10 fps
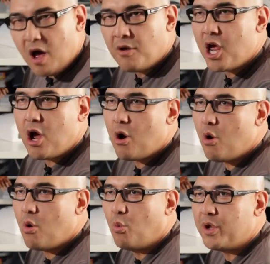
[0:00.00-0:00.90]
We all
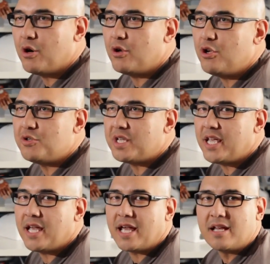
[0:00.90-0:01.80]
know when you're
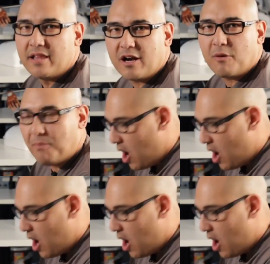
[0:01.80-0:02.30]
using glitter